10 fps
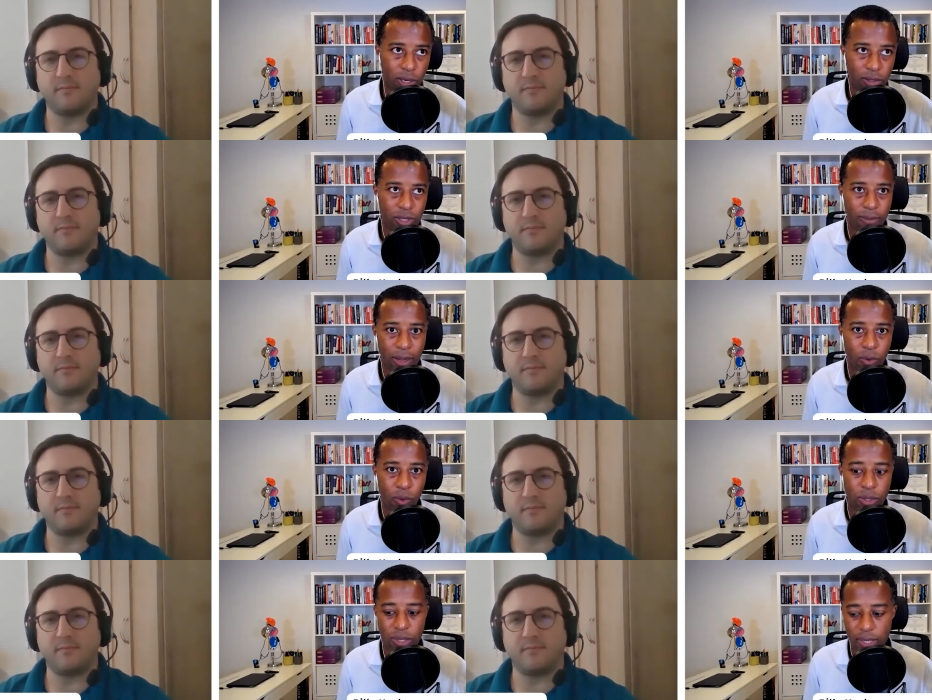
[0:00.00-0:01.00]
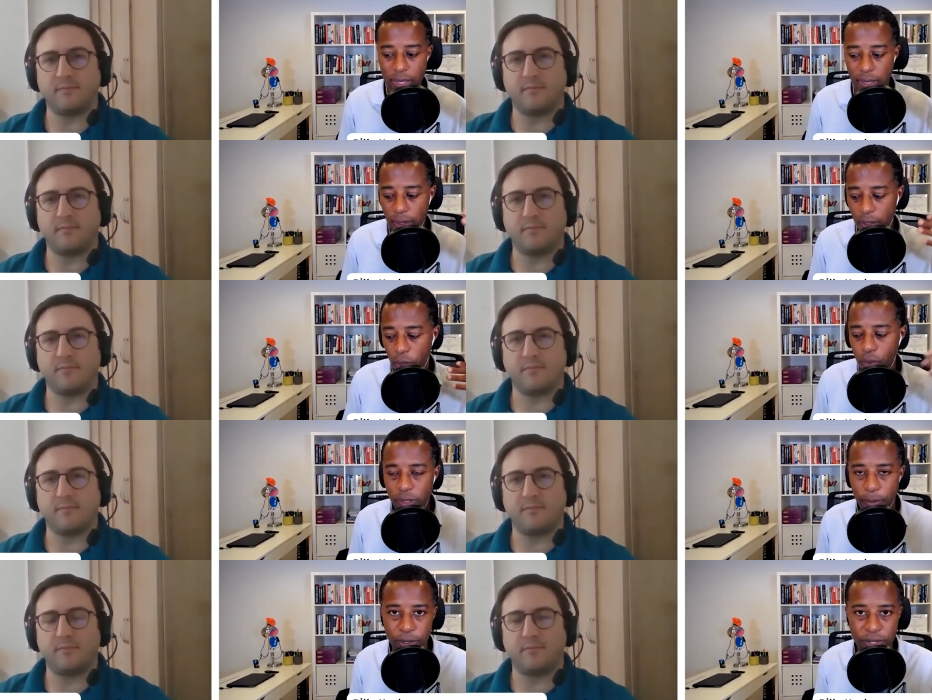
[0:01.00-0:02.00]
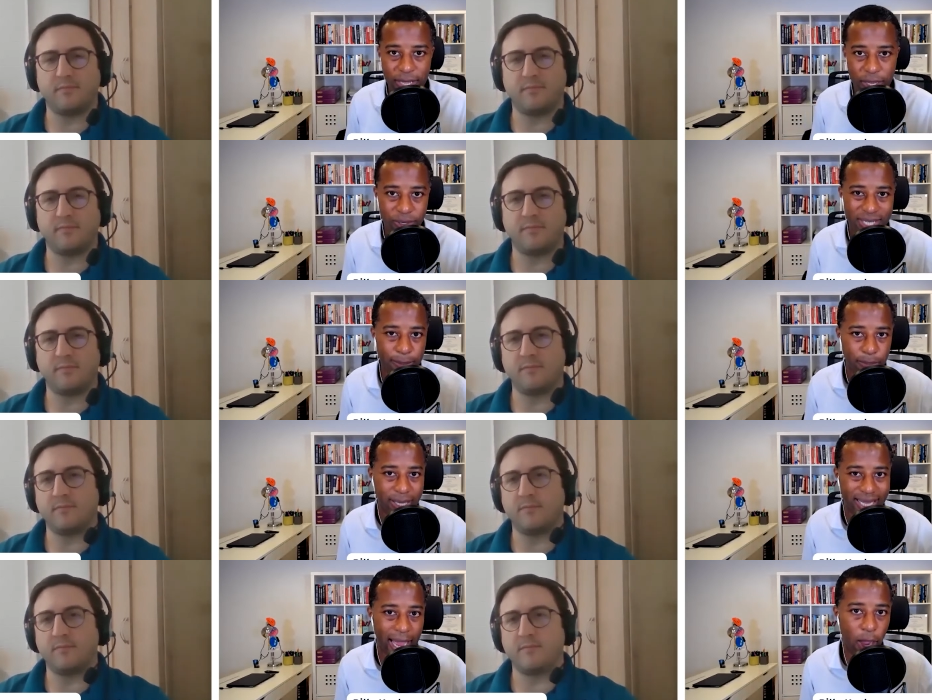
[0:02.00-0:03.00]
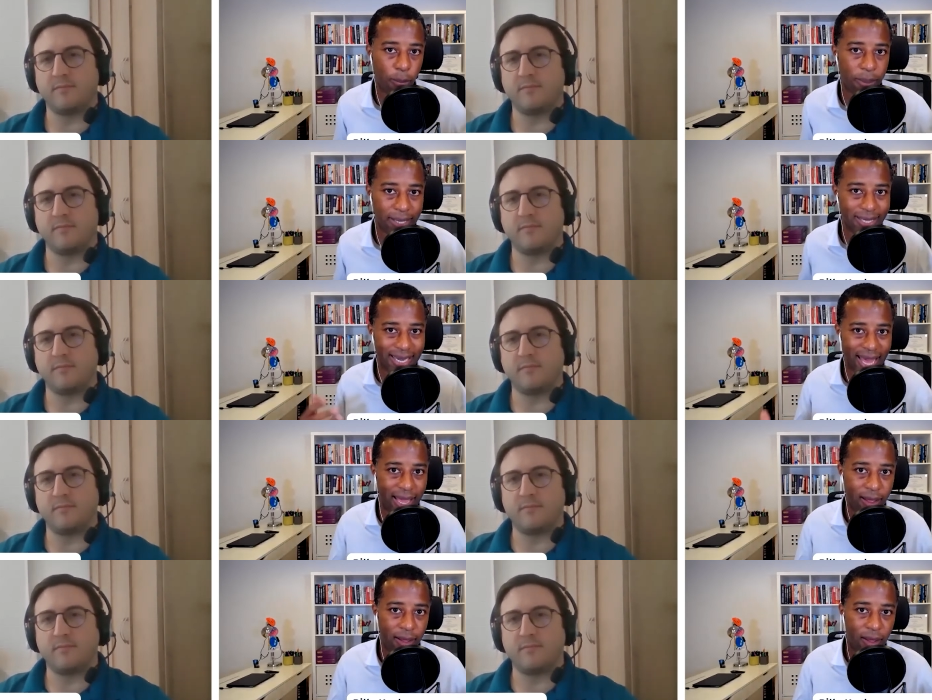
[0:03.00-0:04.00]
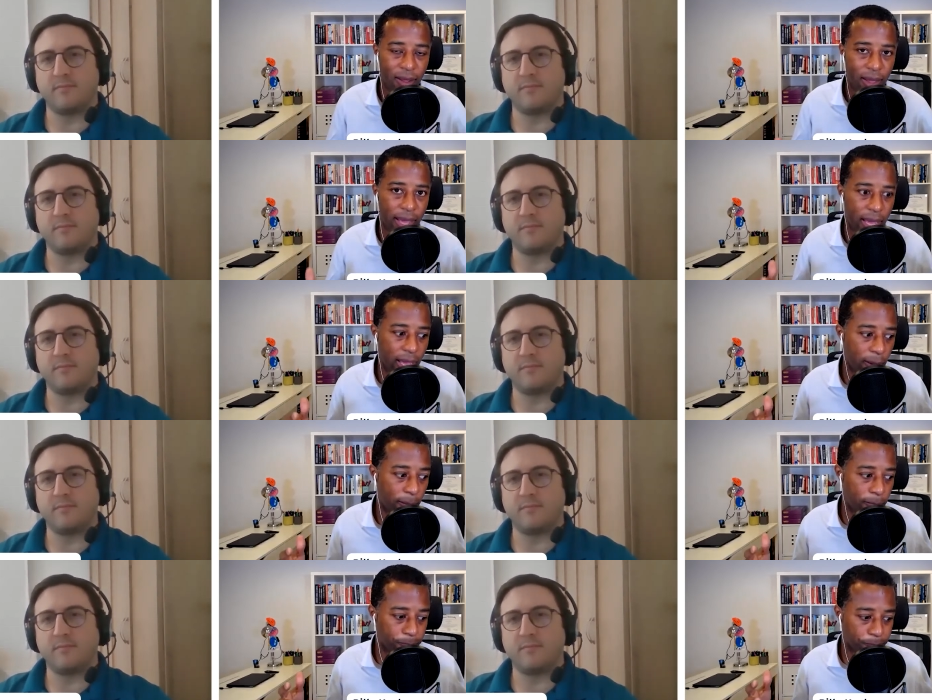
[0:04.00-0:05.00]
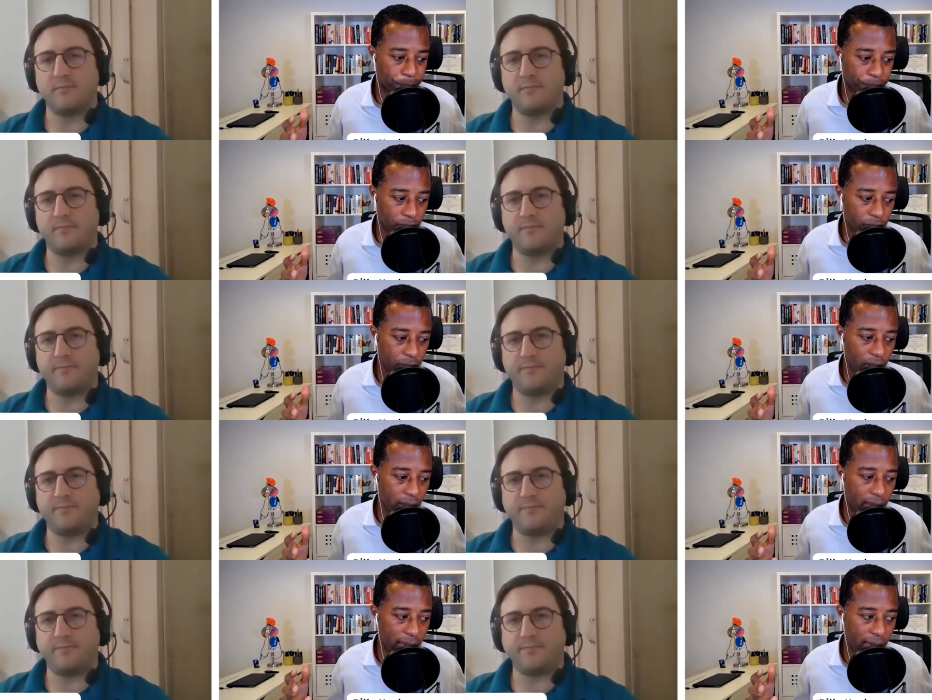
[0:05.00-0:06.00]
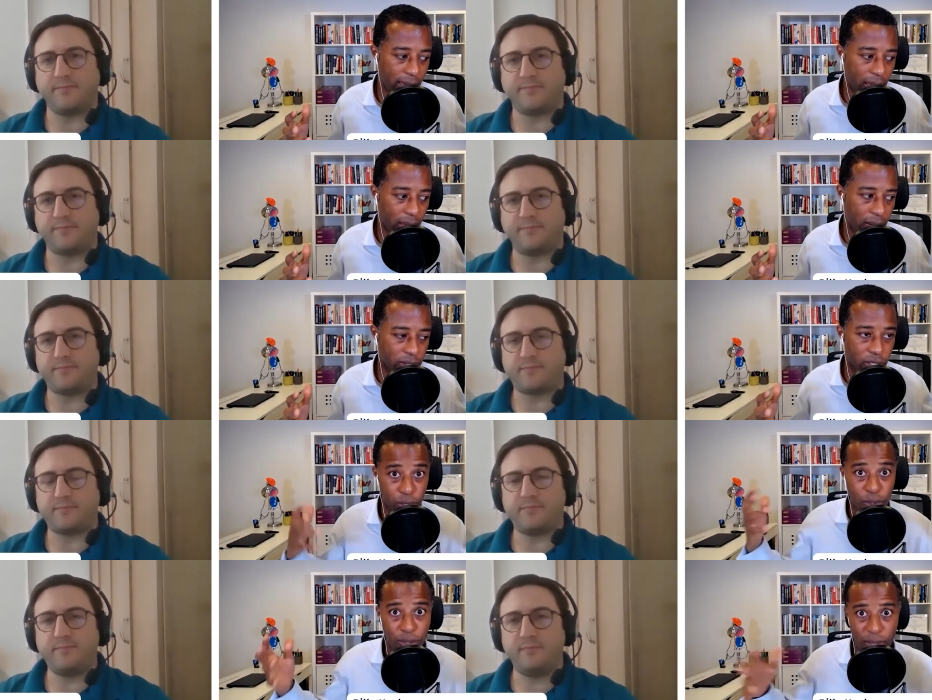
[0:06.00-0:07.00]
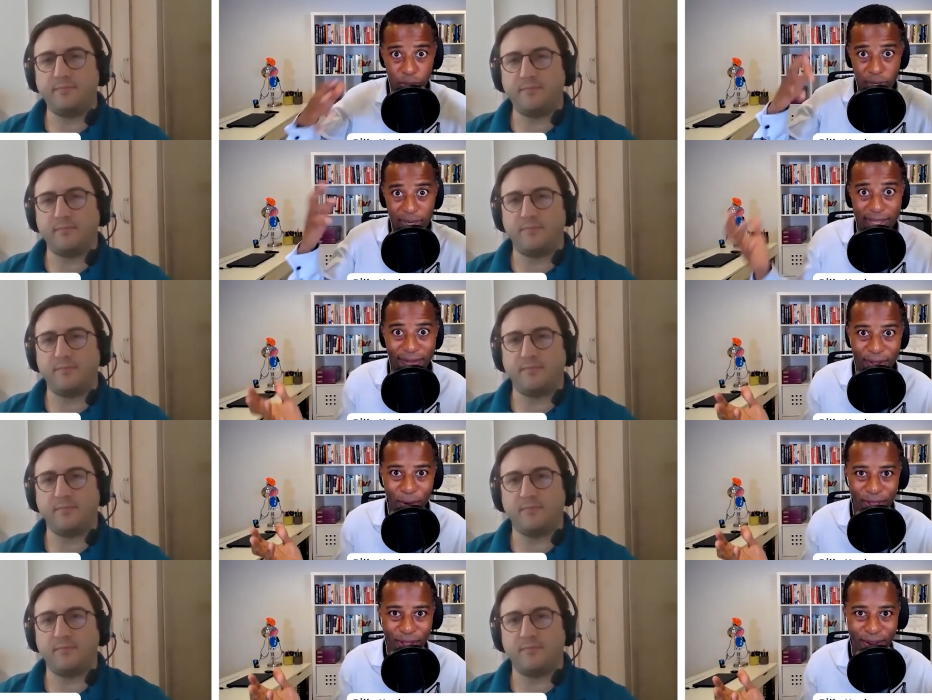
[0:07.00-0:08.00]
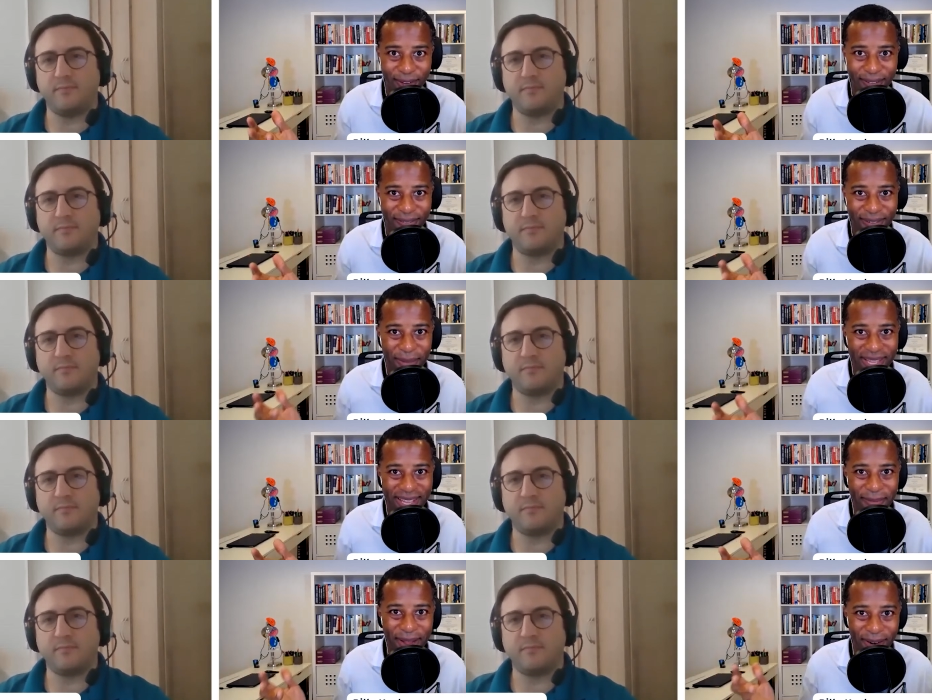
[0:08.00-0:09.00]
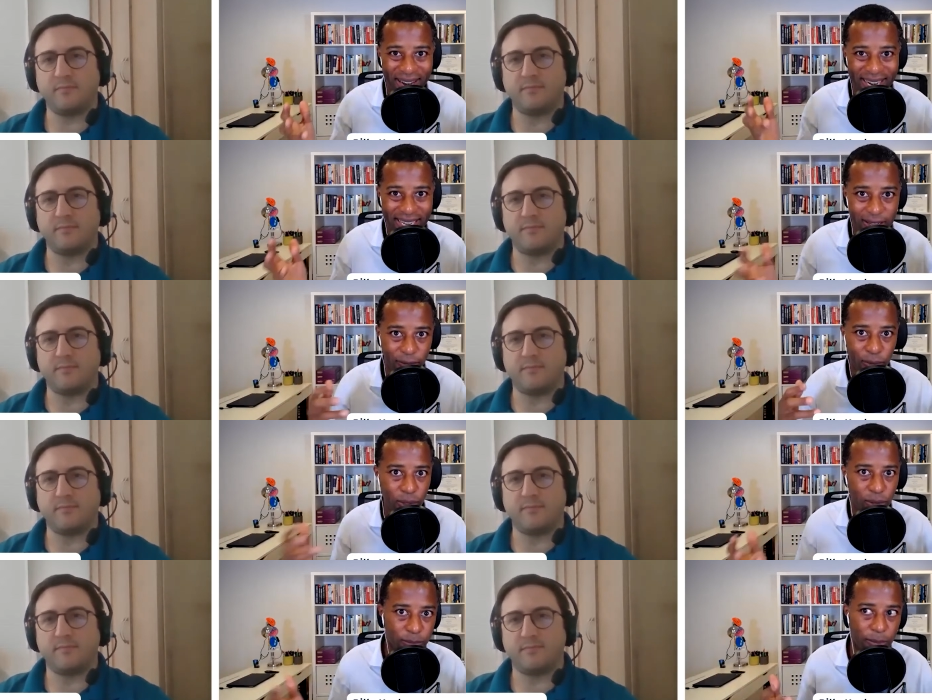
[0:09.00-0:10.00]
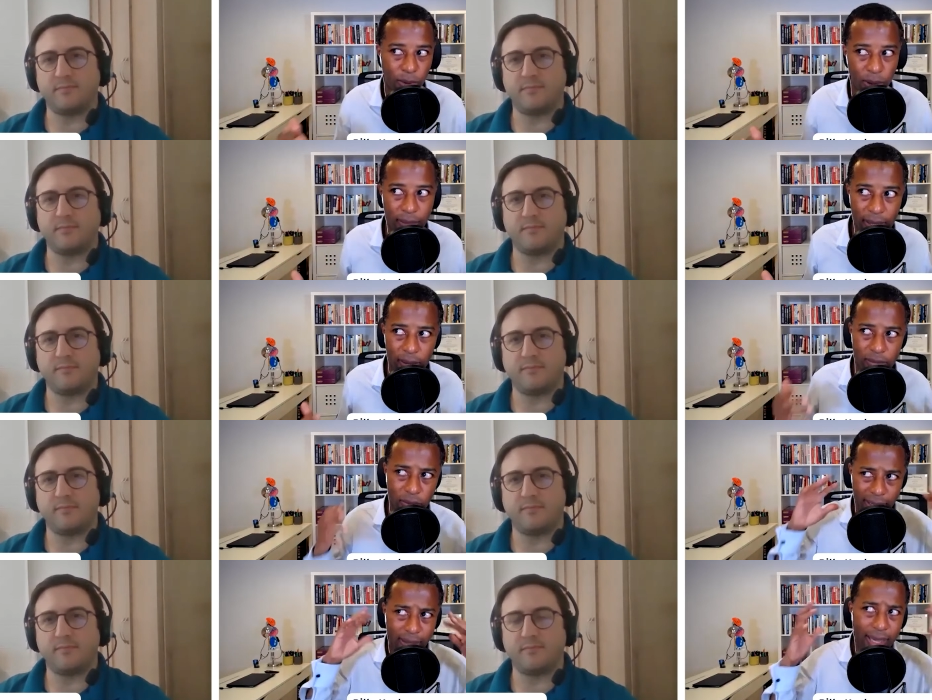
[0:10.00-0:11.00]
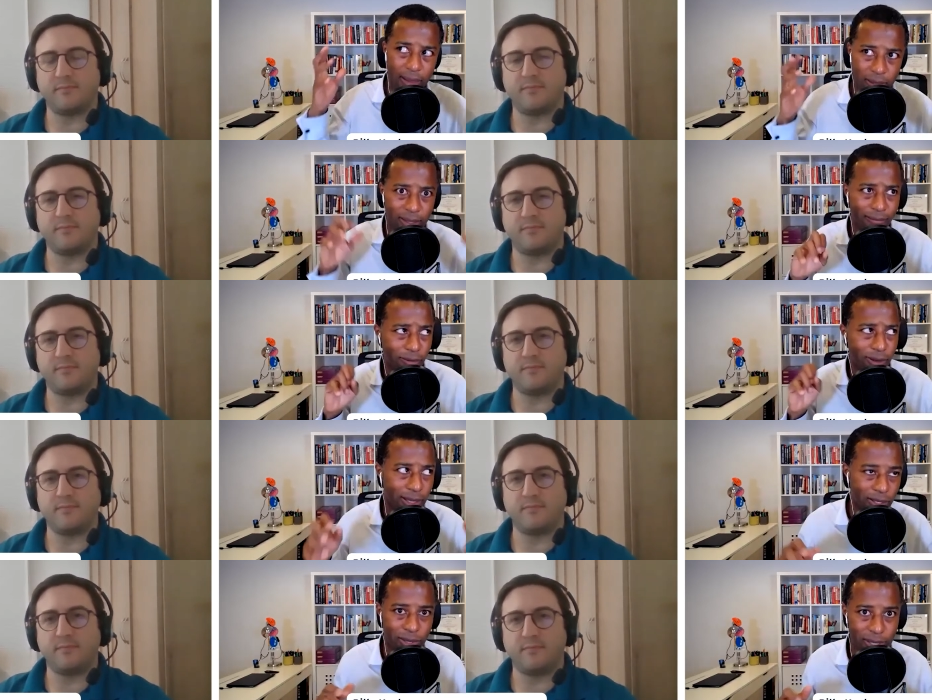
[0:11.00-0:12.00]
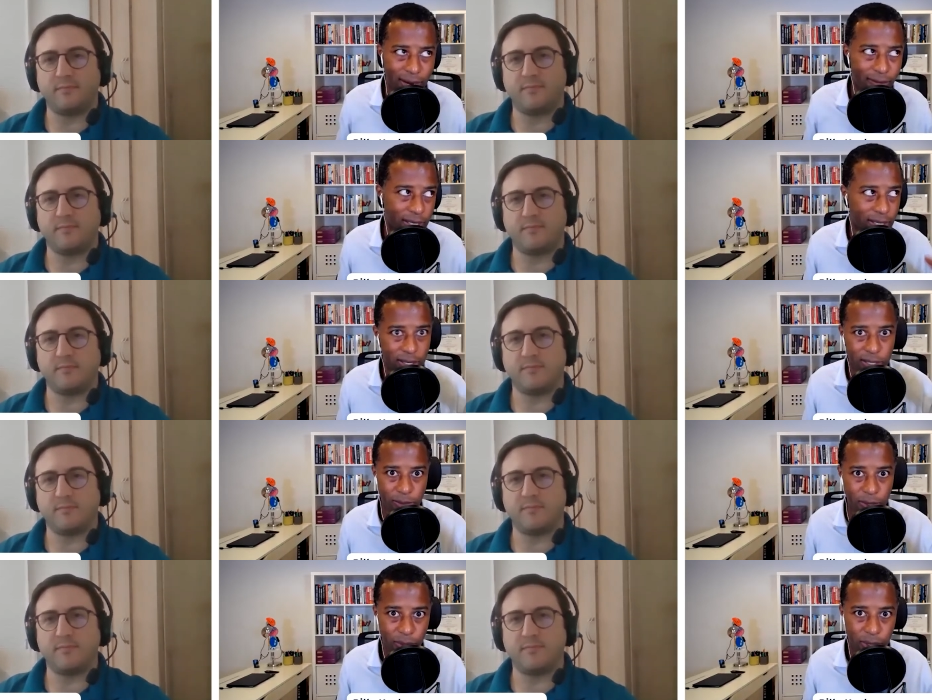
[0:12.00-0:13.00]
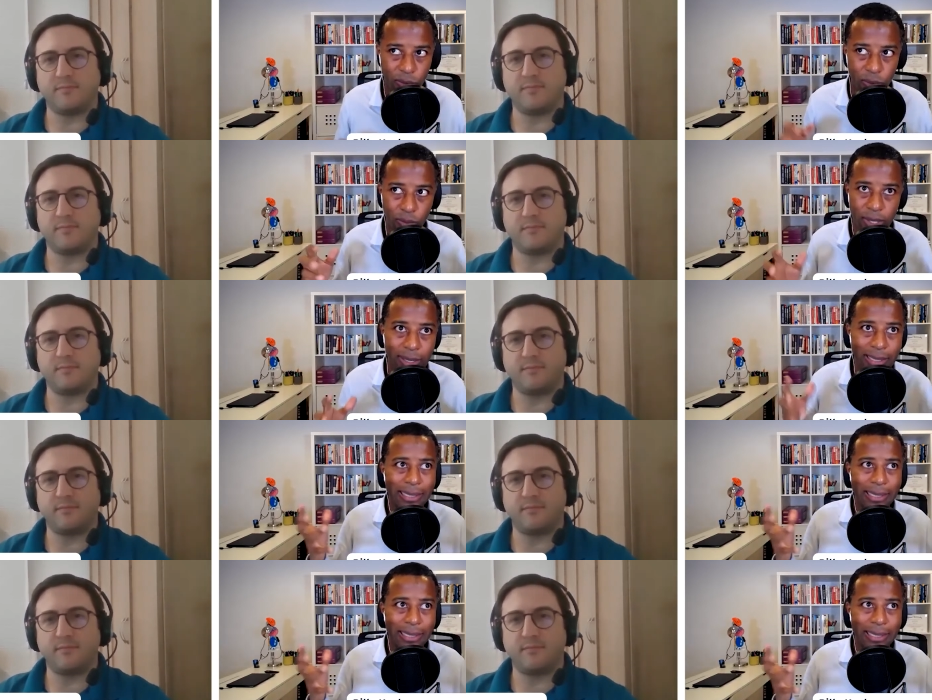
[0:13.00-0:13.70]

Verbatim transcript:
Speaker 1: talk to us about who is the who is the person that you're typically helping today, um, and just so you you can give the going long family a better idea of who those people are that you are like, hey, listen, I've really enjoyed this conversation. This has been really cool, but